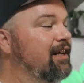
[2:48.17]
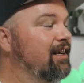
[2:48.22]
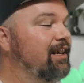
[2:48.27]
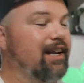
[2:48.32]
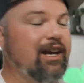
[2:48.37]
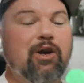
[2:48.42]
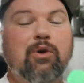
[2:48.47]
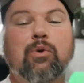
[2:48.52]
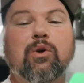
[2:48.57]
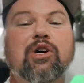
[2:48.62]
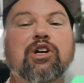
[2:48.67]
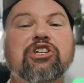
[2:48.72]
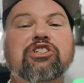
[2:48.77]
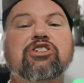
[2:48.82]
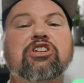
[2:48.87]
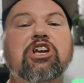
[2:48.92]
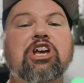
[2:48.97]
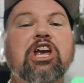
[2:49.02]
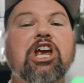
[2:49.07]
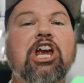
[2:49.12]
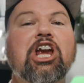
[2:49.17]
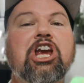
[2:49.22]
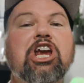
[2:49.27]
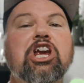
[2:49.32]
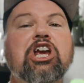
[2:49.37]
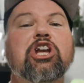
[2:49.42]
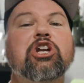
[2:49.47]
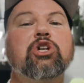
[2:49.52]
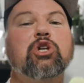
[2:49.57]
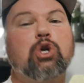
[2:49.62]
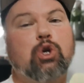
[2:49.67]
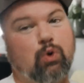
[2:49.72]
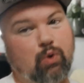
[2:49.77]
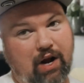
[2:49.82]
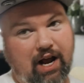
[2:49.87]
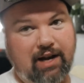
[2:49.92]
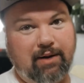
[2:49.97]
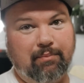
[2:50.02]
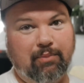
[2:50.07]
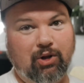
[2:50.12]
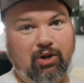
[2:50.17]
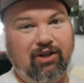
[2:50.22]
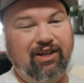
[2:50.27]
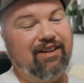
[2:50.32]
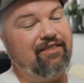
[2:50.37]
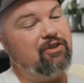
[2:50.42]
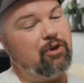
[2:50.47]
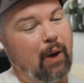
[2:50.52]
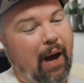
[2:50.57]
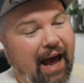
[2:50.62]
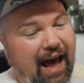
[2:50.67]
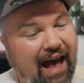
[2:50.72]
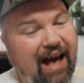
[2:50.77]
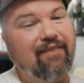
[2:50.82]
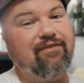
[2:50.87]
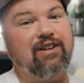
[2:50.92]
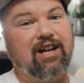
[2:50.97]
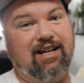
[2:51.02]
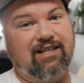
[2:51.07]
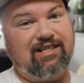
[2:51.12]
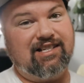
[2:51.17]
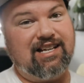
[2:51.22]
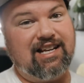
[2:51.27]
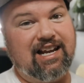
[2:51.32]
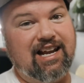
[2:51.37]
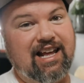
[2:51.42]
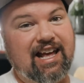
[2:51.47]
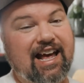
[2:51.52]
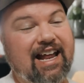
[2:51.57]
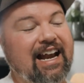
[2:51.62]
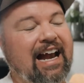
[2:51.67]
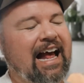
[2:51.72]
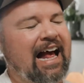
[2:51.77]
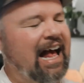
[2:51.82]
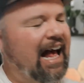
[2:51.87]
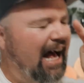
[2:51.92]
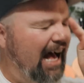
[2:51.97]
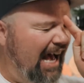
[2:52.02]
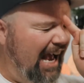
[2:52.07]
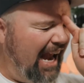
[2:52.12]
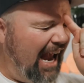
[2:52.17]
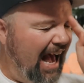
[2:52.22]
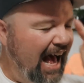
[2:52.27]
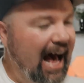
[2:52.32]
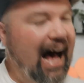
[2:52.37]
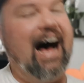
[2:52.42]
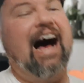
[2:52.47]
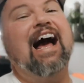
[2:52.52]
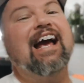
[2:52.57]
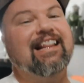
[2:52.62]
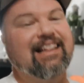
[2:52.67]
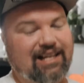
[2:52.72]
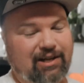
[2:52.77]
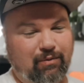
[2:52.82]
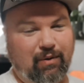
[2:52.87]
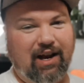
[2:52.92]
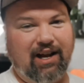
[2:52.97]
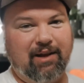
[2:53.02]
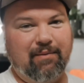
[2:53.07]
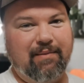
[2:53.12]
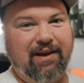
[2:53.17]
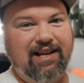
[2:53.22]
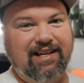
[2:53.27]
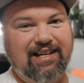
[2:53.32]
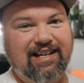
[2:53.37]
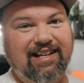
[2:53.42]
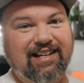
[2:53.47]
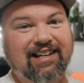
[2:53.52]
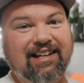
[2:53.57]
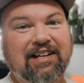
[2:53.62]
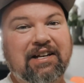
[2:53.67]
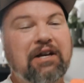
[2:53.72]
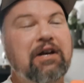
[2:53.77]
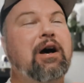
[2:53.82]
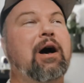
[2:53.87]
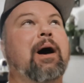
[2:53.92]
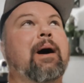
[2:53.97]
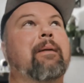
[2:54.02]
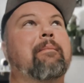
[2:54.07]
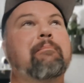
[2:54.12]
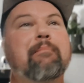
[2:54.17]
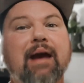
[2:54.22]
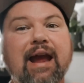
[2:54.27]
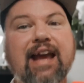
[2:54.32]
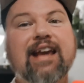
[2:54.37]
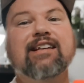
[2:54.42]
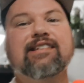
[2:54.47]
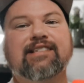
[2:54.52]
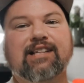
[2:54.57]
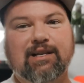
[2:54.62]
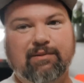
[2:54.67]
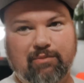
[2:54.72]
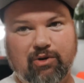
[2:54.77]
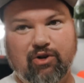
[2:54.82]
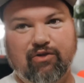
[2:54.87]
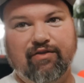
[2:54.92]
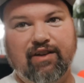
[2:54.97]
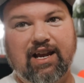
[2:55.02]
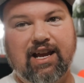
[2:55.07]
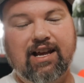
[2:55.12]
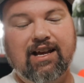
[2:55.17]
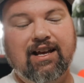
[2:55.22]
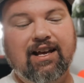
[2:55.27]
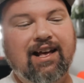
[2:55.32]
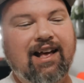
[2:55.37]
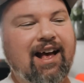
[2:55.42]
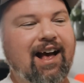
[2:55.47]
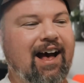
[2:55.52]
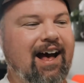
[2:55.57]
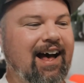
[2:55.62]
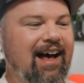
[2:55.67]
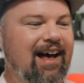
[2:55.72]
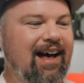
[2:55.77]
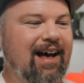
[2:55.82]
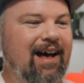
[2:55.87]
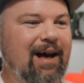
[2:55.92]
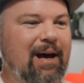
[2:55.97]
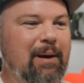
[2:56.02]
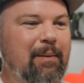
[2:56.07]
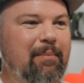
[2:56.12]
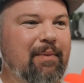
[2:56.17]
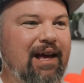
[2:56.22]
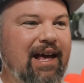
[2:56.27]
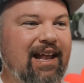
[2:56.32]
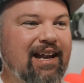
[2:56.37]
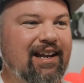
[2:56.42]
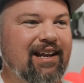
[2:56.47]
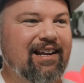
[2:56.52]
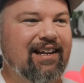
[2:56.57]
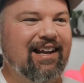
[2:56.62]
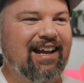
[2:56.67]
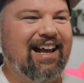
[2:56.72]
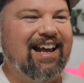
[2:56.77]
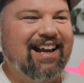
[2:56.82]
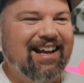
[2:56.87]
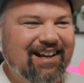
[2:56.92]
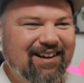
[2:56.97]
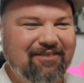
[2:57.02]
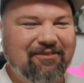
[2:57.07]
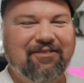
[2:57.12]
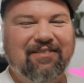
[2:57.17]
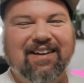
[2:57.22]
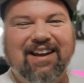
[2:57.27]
It was incredible. If you have not seen it yet, I highly recommend it. Amazing movie. Um, and in,